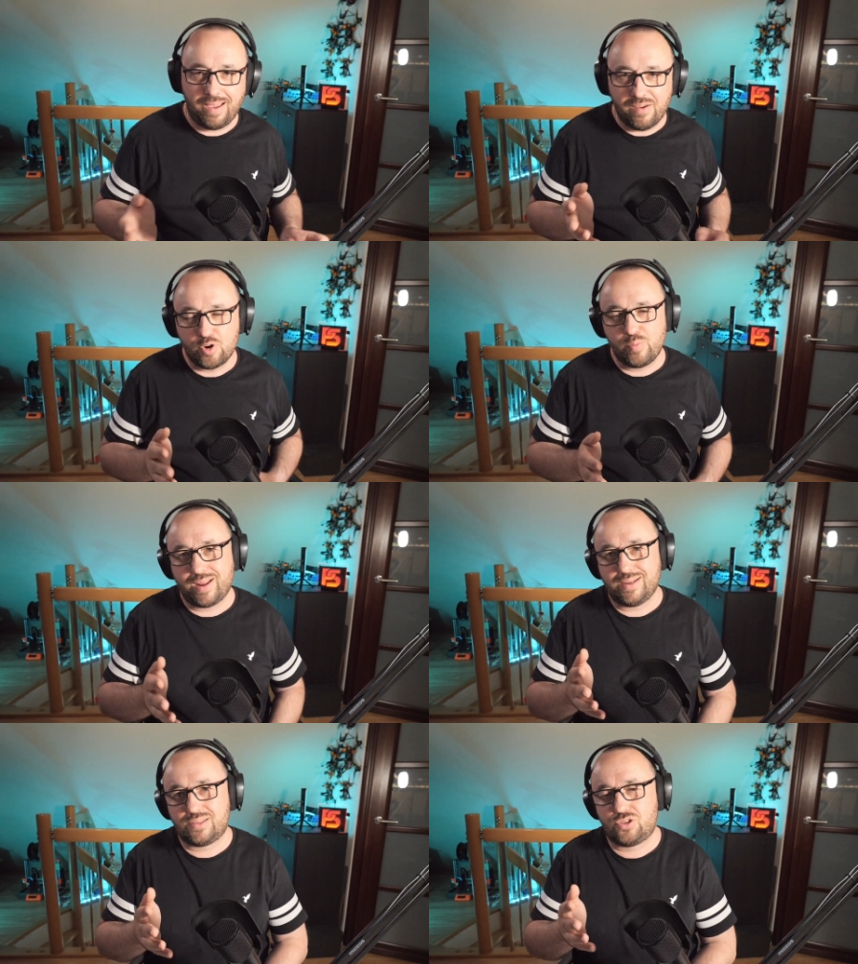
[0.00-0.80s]

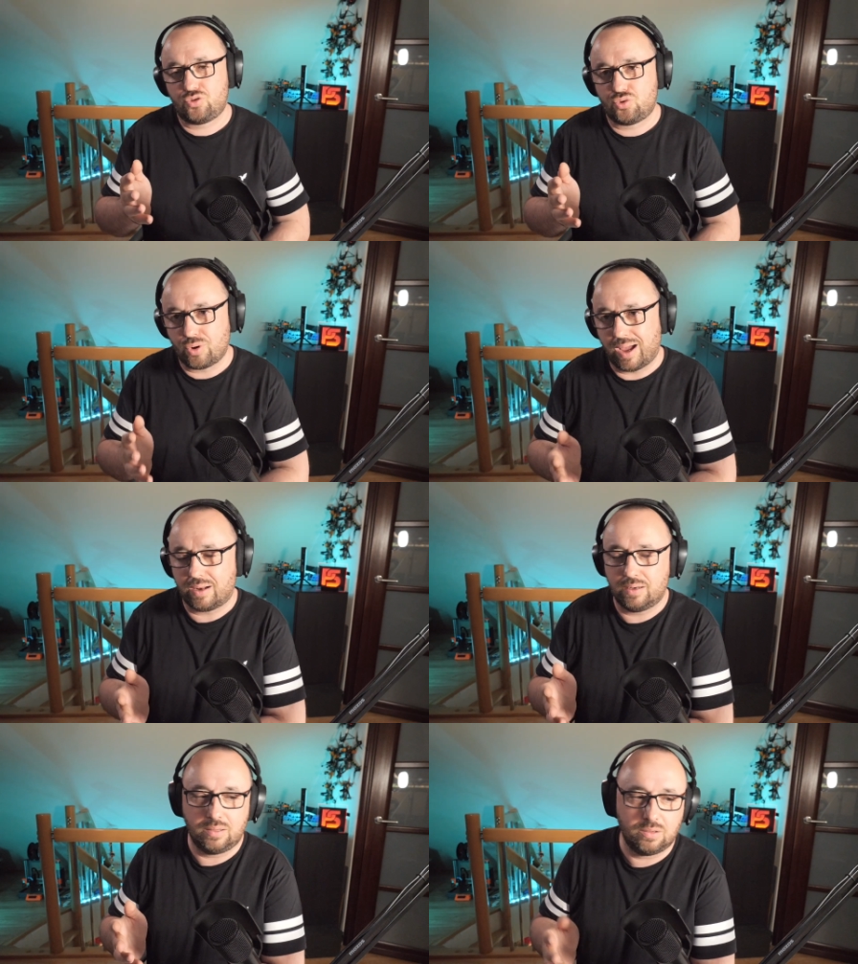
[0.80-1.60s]
Everybody's
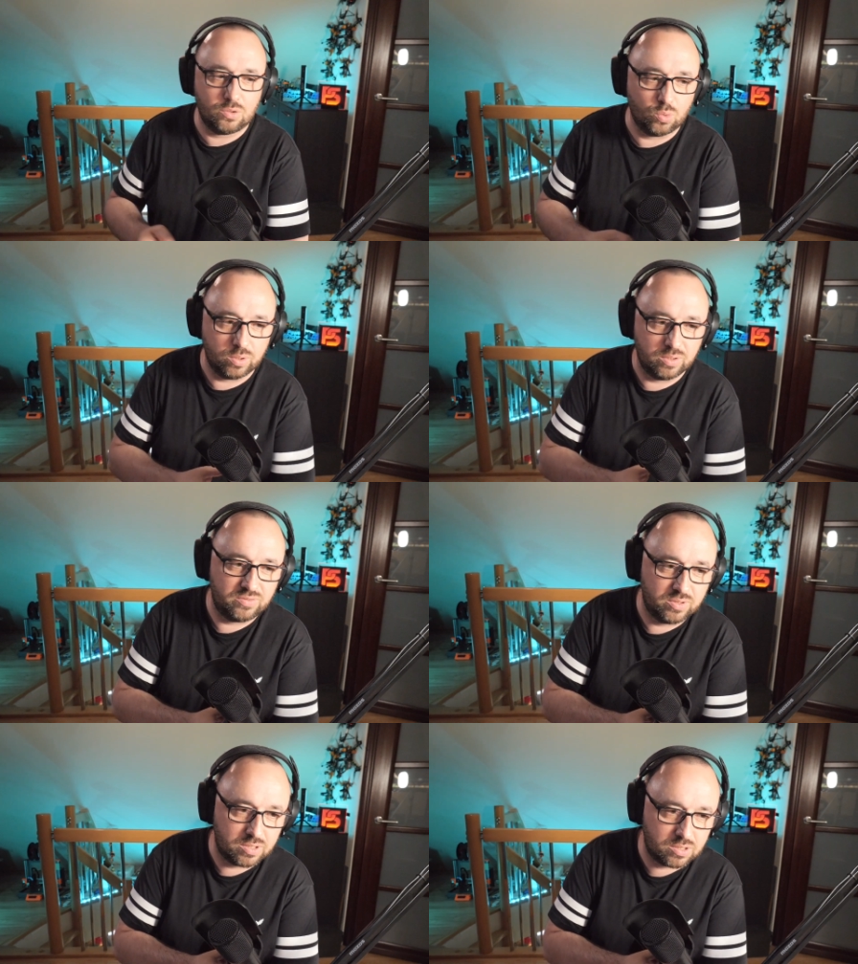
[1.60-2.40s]
struggling
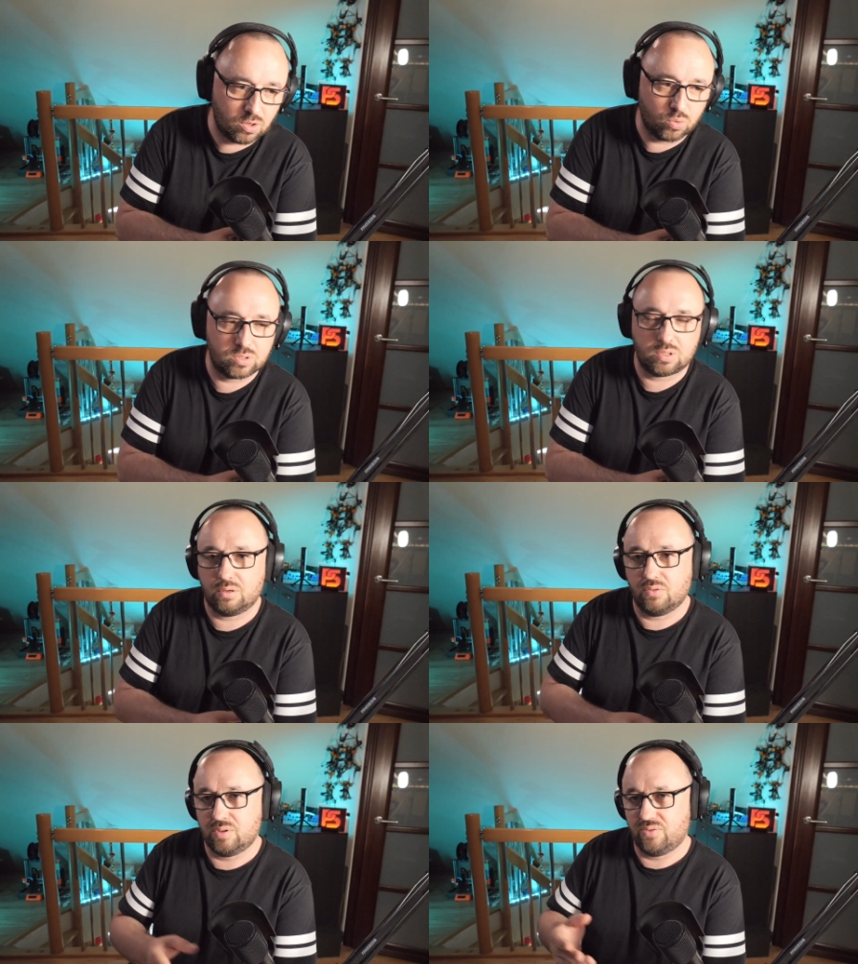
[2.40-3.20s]
with the
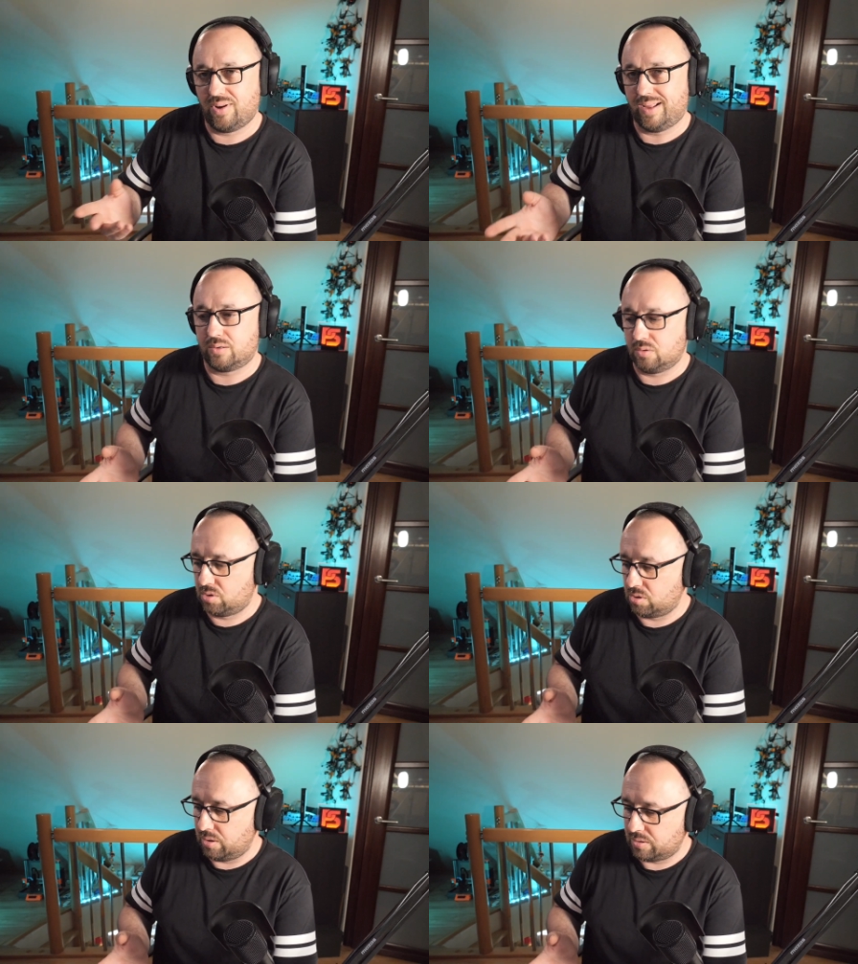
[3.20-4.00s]
sourcing of the flight
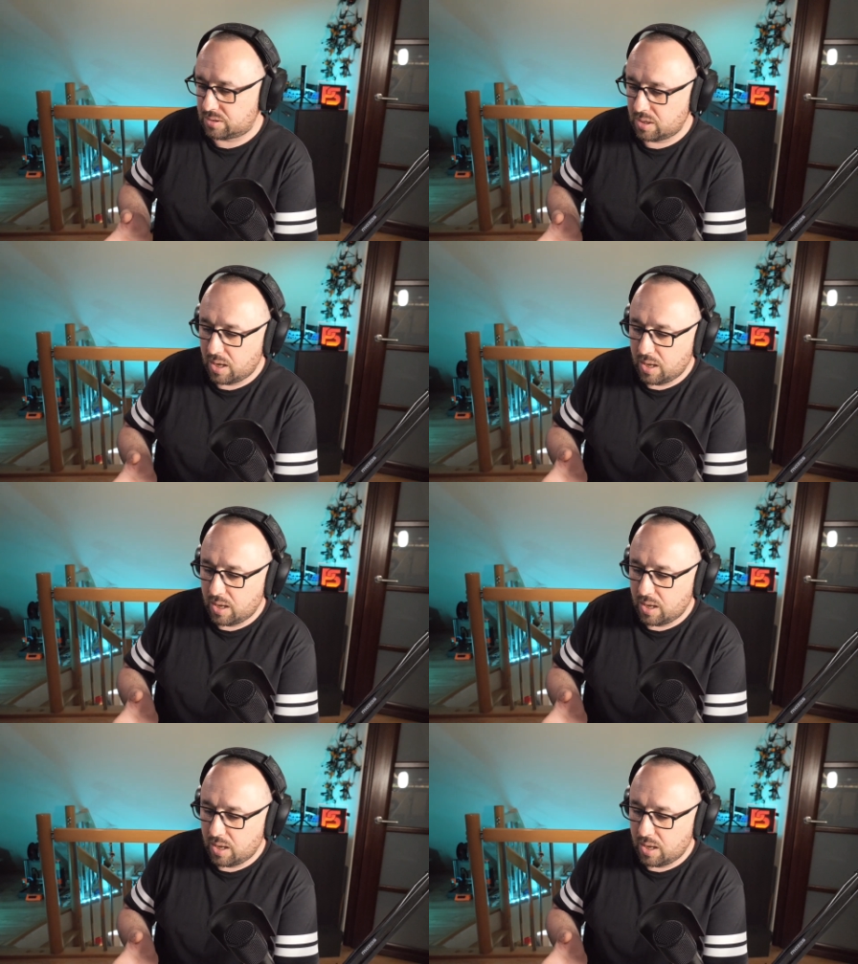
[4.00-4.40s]
controllers.